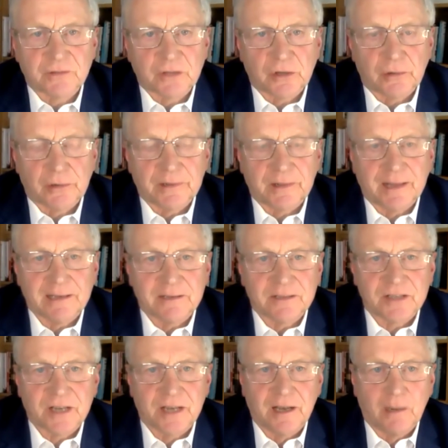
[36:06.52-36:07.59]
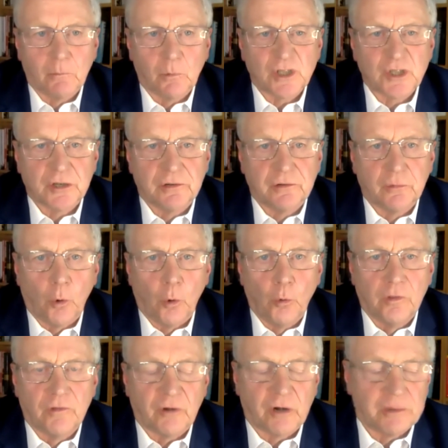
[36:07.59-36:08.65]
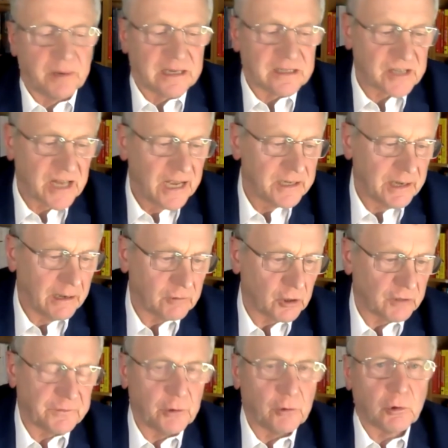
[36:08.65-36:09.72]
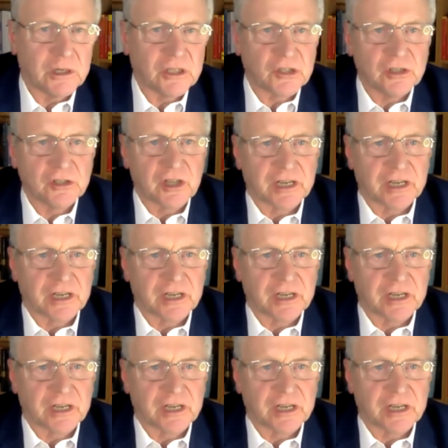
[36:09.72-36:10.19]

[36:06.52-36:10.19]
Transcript: for doing that. Thank you. Uh, wish you all the very best. Now, I've got a few questions